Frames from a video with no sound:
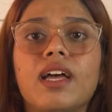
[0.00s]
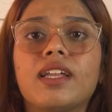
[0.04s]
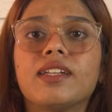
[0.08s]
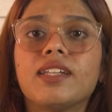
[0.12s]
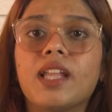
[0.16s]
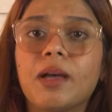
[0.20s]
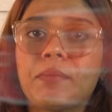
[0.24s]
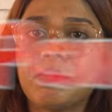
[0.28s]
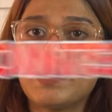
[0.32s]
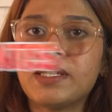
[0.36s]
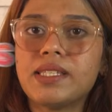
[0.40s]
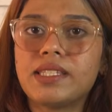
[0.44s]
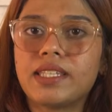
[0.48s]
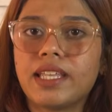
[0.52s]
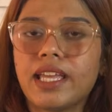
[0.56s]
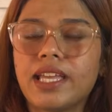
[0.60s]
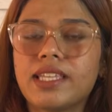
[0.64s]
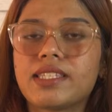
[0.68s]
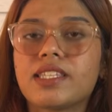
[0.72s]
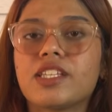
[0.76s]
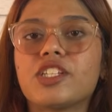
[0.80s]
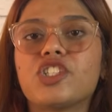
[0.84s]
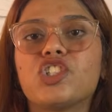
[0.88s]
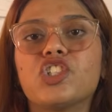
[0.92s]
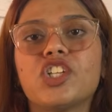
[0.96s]
Number
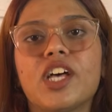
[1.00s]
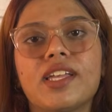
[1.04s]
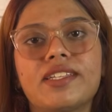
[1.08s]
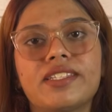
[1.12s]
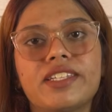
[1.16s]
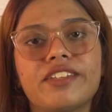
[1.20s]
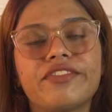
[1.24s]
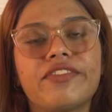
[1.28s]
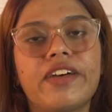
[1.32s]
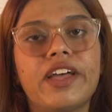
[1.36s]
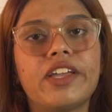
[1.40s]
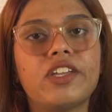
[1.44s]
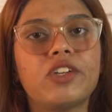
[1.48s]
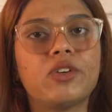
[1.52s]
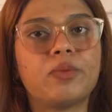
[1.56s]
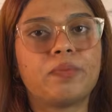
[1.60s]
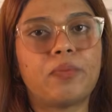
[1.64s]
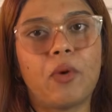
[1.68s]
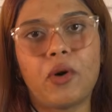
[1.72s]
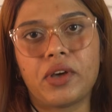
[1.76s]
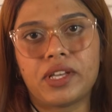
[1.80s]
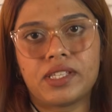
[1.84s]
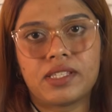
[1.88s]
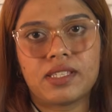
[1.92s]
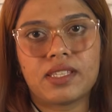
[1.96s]
6, justify your
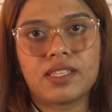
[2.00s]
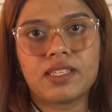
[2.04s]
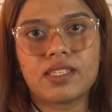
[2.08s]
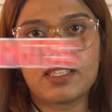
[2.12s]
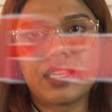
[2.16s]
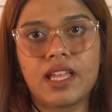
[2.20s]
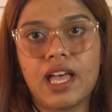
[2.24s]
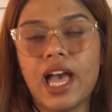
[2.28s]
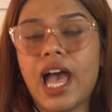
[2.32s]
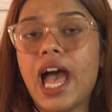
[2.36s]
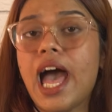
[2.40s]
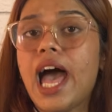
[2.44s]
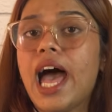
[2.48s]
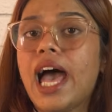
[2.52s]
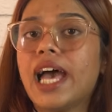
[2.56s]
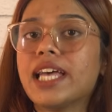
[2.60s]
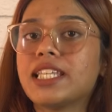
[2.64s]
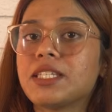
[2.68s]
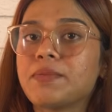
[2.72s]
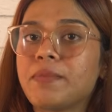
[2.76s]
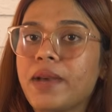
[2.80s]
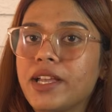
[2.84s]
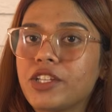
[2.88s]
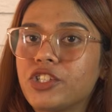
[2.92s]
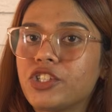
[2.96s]
points.
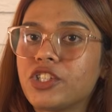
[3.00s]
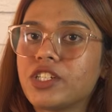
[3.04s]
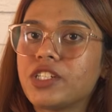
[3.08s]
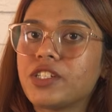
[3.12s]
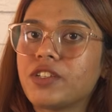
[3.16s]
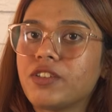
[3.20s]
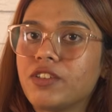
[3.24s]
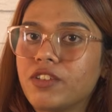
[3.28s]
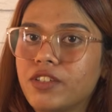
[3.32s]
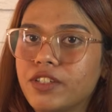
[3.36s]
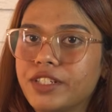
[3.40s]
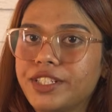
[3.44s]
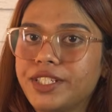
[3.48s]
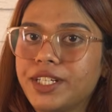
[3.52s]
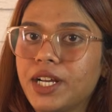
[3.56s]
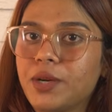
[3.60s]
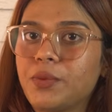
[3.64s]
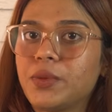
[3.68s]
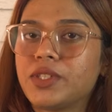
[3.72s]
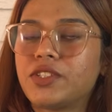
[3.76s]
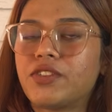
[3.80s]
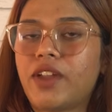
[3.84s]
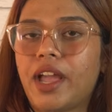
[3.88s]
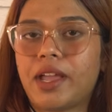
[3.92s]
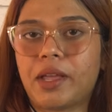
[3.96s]
As mentioned earlier
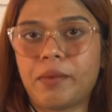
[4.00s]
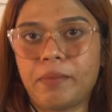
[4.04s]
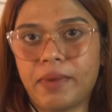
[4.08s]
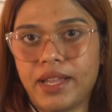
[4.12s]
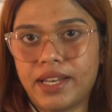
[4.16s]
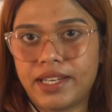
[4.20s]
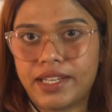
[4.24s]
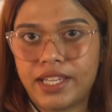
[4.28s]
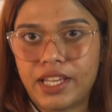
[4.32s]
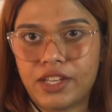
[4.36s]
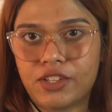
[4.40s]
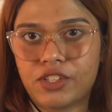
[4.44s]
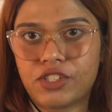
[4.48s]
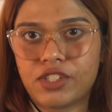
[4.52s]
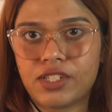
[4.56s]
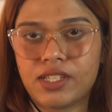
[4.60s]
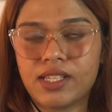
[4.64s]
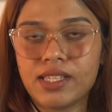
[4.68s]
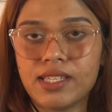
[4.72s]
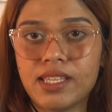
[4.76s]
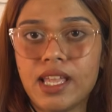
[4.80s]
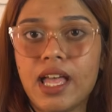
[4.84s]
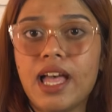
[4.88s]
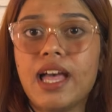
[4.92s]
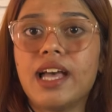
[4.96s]
with
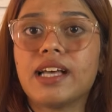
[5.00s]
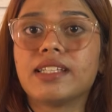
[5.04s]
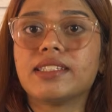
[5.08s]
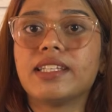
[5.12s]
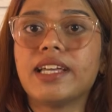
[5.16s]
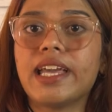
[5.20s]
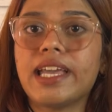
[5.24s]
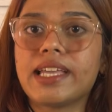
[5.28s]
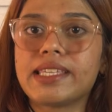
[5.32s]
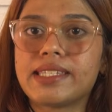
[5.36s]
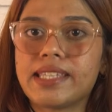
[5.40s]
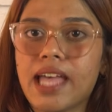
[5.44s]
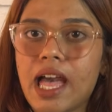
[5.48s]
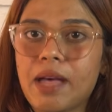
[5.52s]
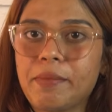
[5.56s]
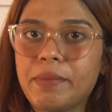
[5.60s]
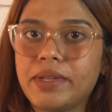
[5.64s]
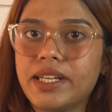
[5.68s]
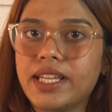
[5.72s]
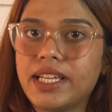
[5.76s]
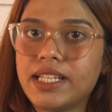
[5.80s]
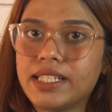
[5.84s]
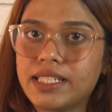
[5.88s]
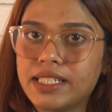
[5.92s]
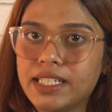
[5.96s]
recommendations, the
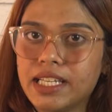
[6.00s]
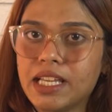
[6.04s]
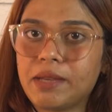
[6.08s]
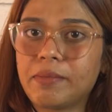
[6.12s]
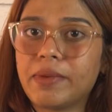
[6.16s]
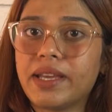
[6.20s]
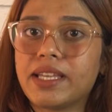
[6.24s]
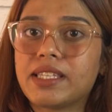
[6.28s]
examining team